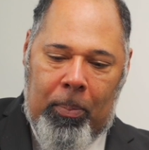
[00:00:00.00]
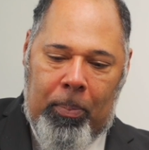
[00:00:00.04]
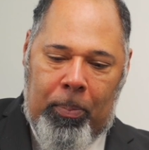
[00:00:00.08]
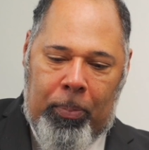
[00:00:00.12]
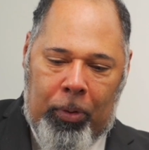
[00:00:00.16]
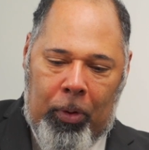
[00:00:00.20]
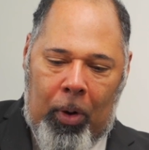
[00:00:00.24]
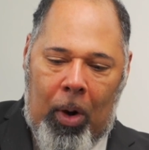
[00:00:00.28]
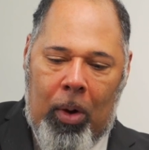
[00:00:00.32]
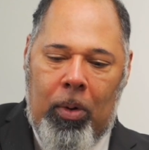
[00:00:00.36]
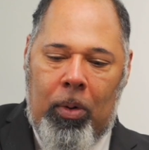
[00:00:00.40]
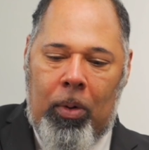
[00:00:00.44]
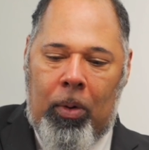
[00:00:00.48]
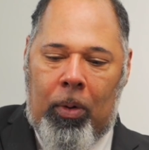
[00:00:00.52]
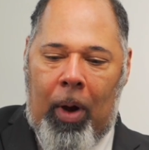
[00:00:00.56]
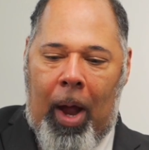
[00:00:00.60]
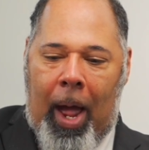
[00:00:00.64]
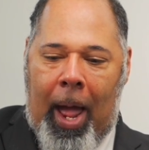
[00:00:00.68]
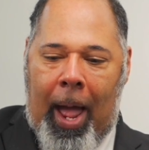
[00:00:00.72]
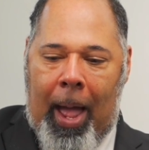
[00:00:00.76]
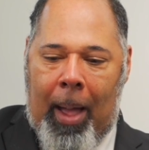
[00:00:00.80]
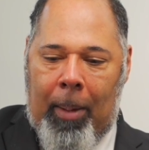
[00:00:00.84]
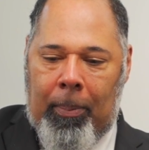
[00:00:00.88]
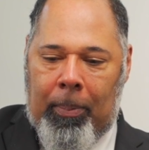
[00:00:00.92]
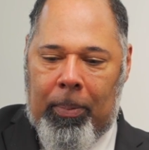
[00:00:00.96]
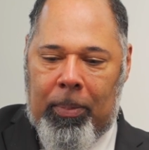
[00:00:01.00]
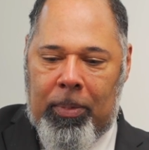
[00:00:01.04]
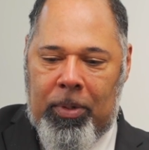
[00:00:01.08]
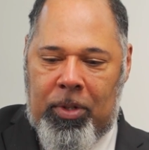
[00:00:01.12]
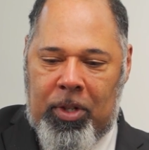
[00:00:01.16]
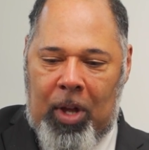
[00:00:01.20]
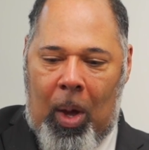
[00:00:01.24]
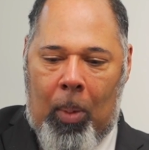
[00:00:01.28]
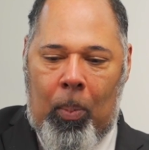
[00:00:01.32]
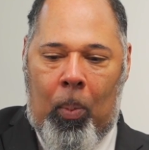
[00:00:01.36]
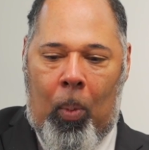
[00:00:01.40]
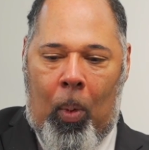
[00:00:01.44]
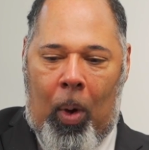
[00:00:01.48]
program
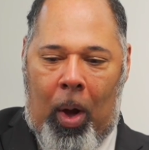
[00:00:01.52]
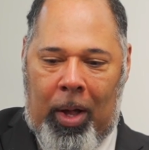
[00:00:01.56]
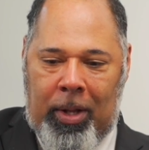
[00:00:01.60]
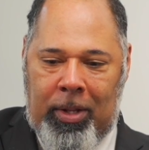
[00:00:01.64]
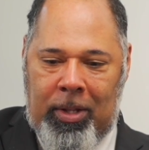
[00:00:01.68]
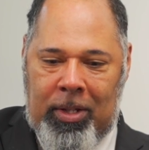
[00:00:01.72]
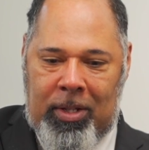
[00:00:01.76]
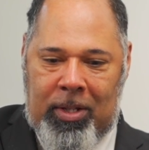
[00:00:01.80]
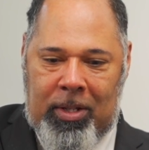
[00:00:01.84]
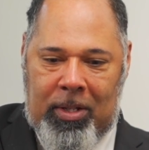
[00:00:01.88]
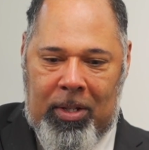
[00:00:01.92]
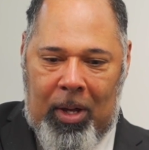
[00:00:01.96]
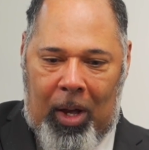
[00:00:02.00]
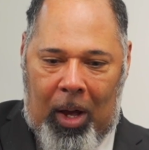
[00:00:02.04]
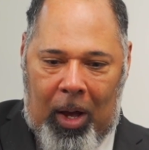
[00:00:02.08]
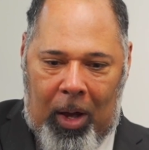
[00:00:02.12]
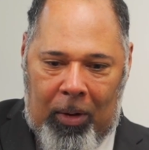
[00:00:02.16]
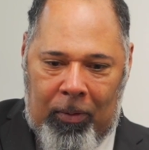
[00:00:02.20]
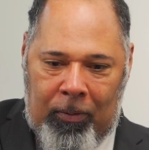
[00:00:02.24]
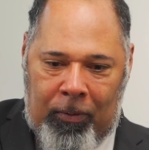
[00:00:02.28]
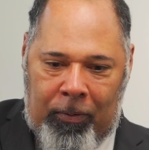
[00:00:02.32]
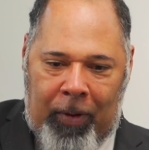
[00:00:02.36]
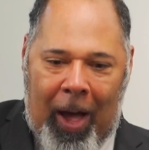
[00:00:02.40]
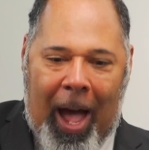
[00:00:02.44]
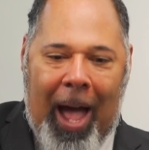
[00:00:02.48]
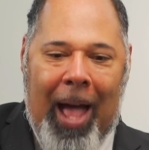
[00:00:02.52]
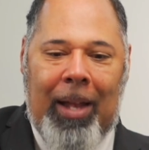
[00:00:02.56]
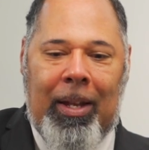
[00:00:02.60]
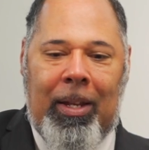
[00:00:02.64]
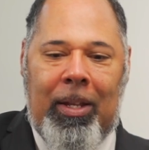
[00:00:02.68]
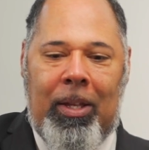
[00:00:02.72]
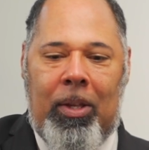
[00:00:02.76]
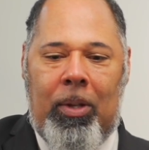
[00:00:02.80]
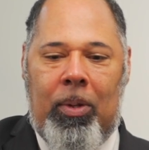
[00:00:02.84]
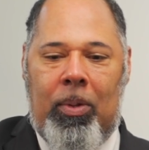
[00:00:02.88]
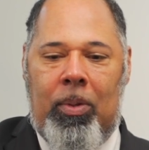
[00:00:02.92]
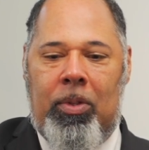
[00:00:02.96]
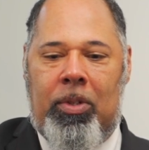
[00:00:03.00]
someone's
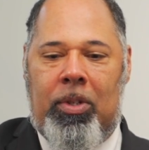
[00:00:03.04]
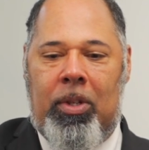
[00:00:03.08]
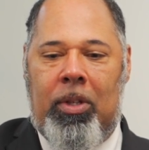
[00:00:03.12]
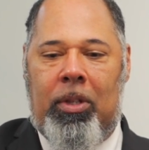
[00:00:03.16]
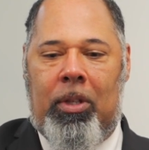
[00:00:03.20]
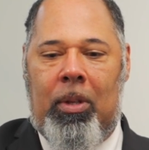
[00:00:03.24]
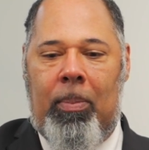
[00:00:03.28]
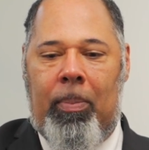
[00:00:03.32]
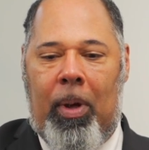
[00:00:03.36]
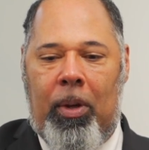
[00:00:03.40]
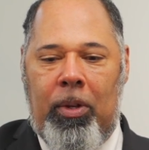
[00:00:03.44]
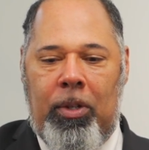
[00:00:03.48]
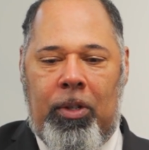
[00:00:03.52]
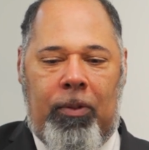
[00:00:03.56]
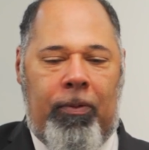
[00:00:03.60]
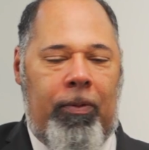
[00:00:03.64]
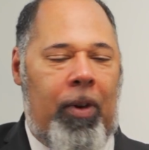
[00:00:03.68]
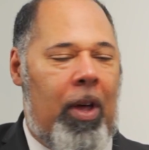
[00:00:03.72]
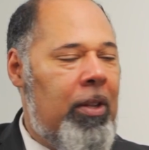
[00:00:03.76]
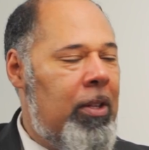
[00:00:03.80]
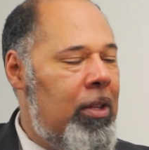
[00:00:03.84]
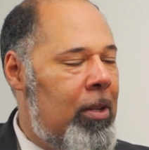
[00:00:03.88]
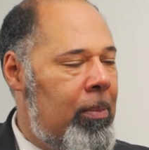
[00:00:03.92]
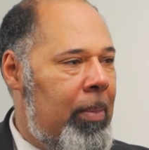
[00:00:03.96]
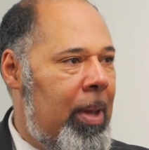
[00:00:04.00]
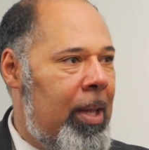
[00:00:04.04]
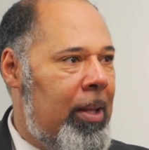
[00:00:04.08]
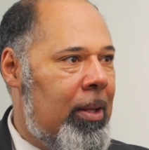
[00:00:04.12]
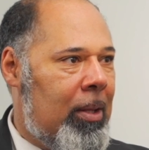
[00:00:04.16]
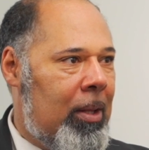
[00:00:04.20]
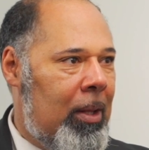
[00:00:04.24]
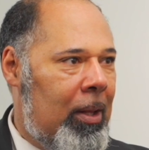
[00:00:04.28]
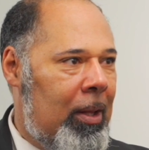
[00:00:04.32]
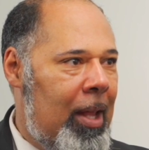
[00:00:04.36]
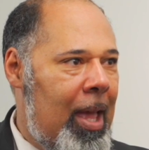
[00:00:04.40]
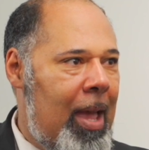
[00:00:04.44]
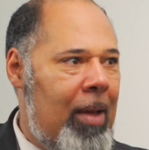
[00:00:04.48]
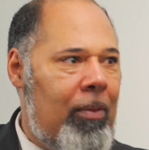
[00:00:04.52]
values at the most
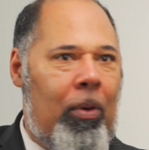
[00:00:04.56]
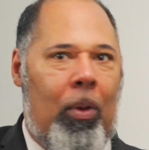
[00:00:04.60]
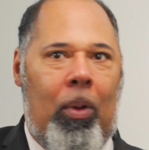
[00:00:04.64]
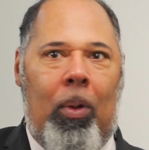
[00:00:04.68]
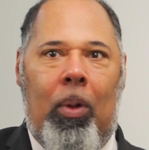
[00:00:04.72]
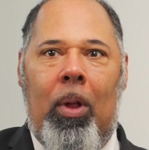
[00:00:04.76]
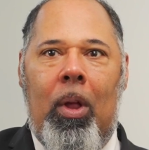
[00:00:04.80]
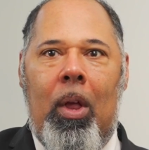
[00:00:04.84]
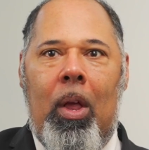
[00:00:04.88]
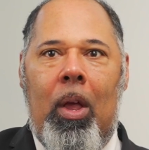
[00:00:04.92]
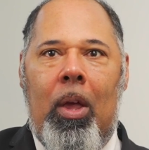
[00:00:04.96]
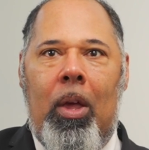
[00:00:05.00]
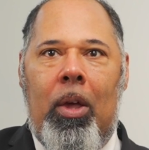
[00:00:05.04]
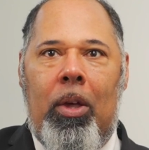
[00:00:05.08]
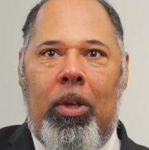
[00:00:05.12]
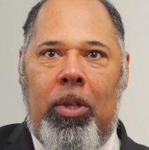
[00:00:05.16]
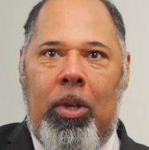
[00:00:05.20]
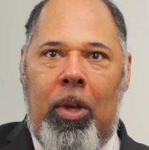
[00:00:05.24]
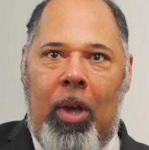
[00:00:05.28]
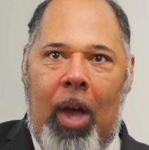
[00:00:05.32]
fundamental level, you